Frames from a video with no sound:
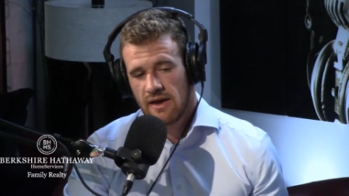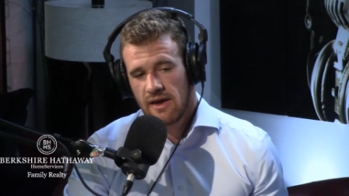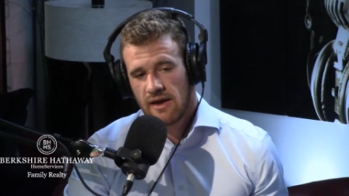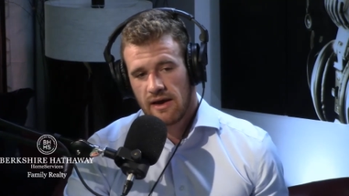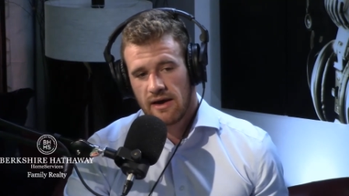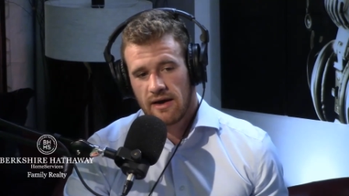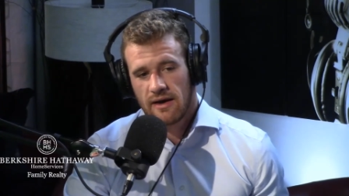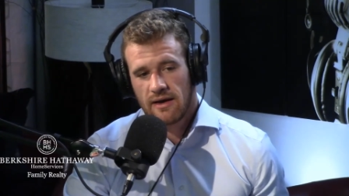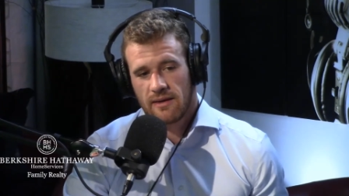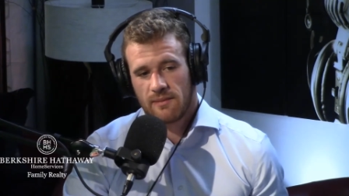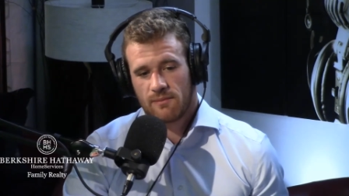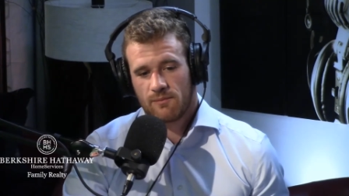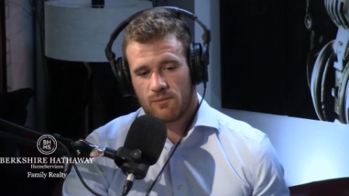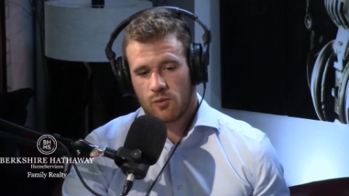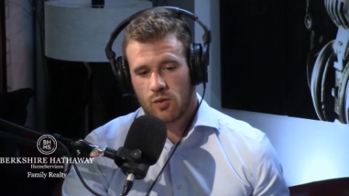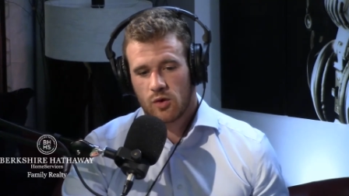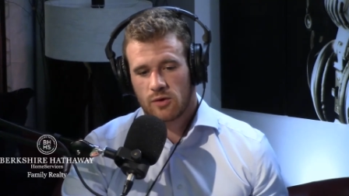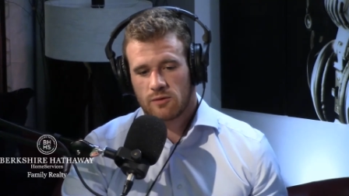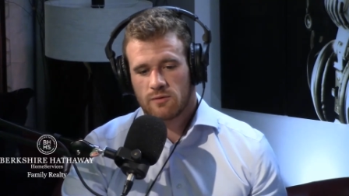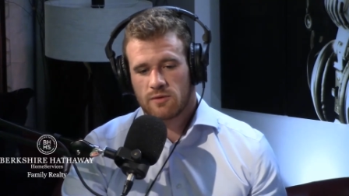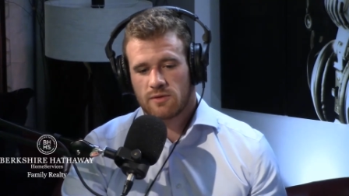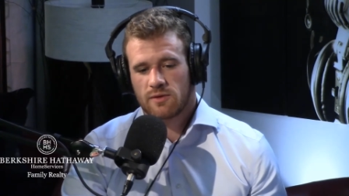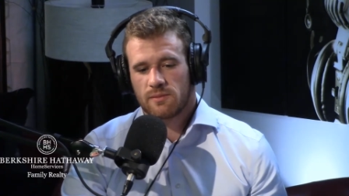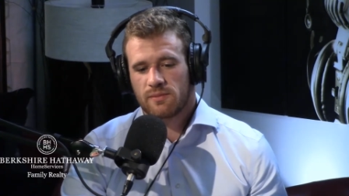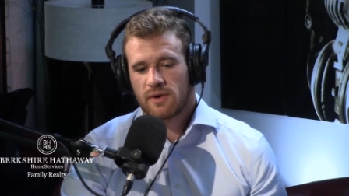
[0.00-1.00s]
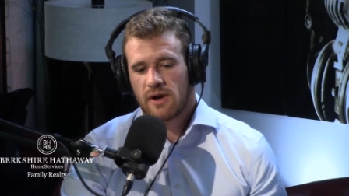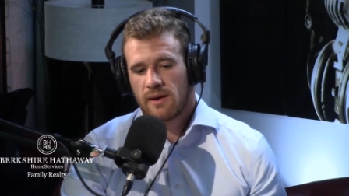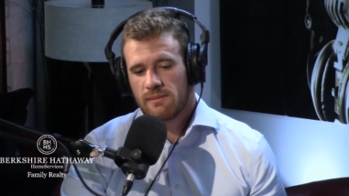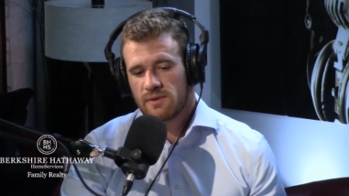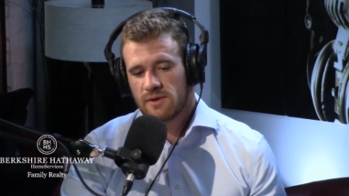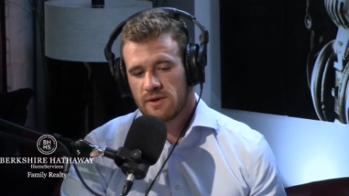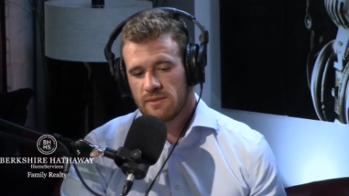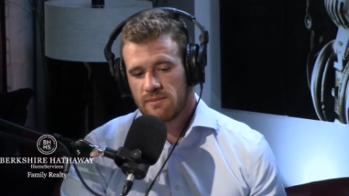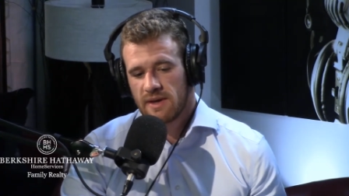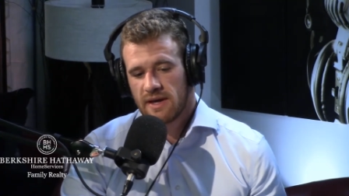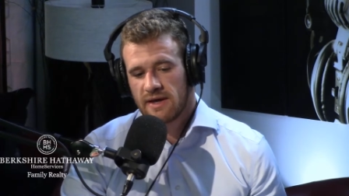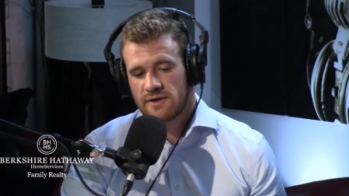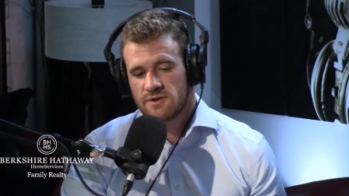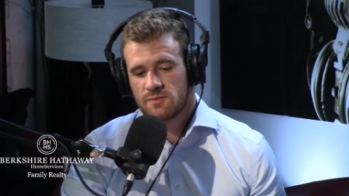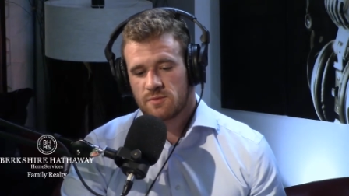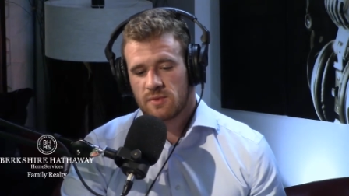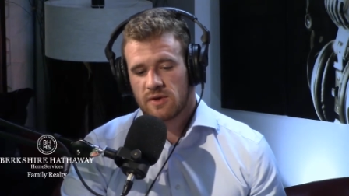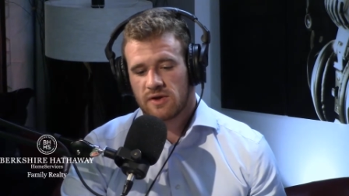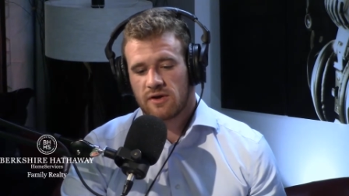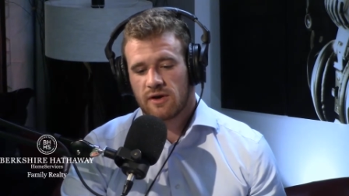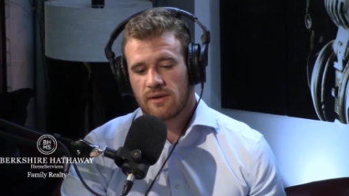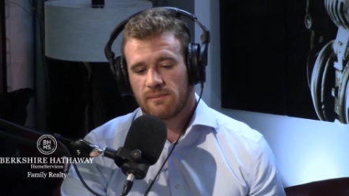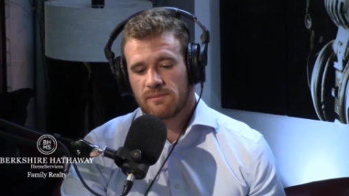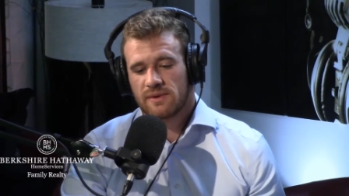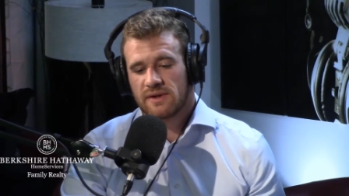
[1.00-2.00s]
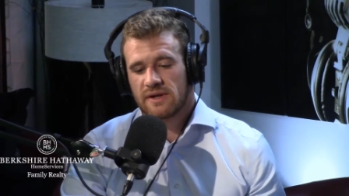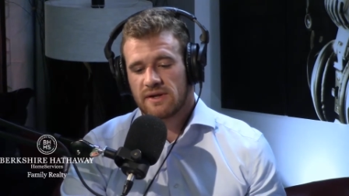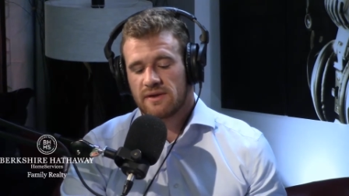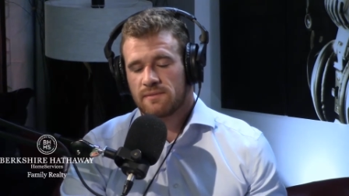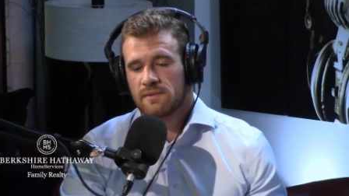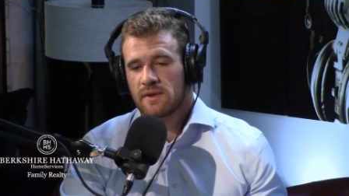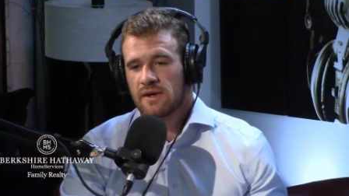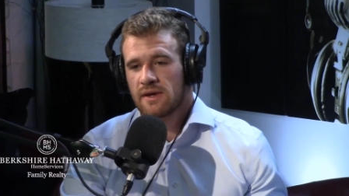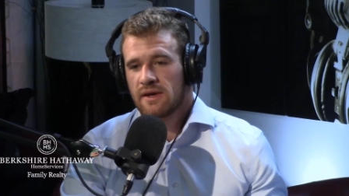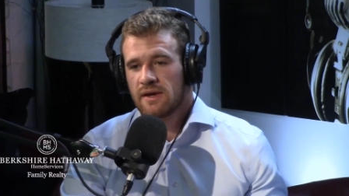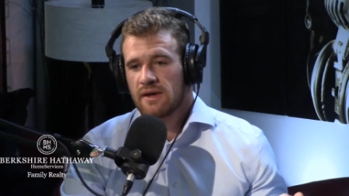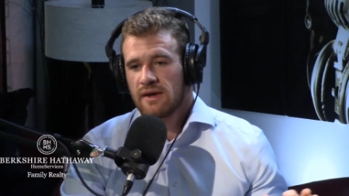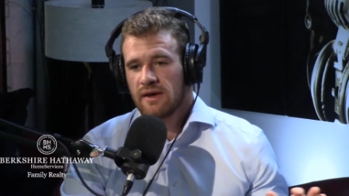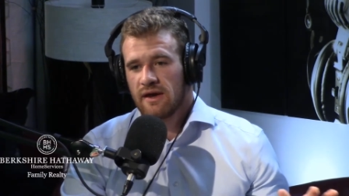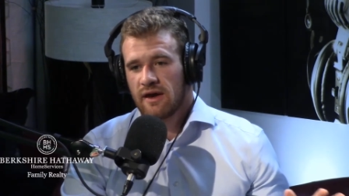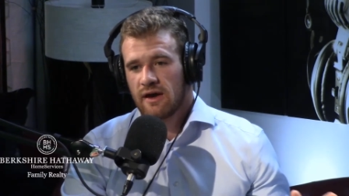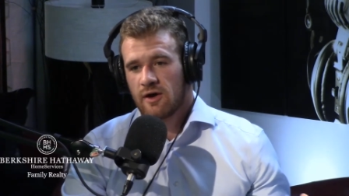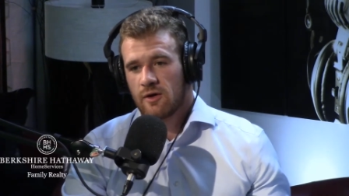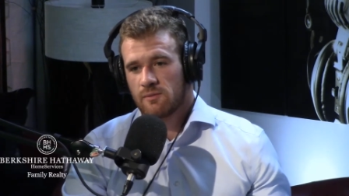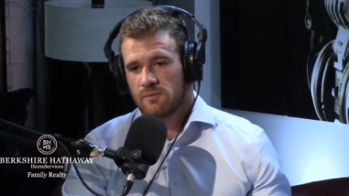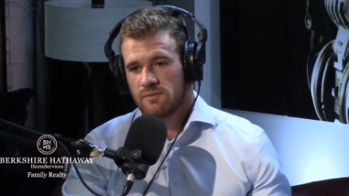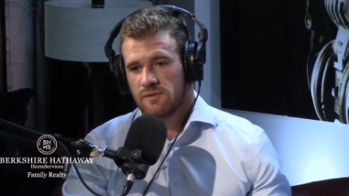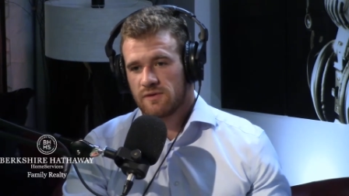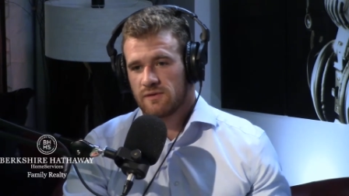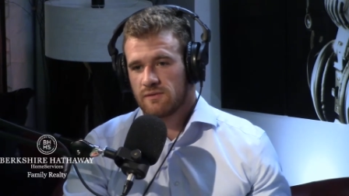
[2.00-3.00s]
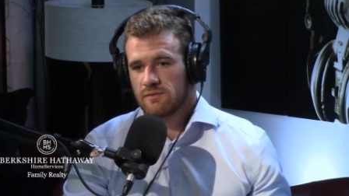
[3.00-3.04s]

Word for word: Um, worked with the property management company, helped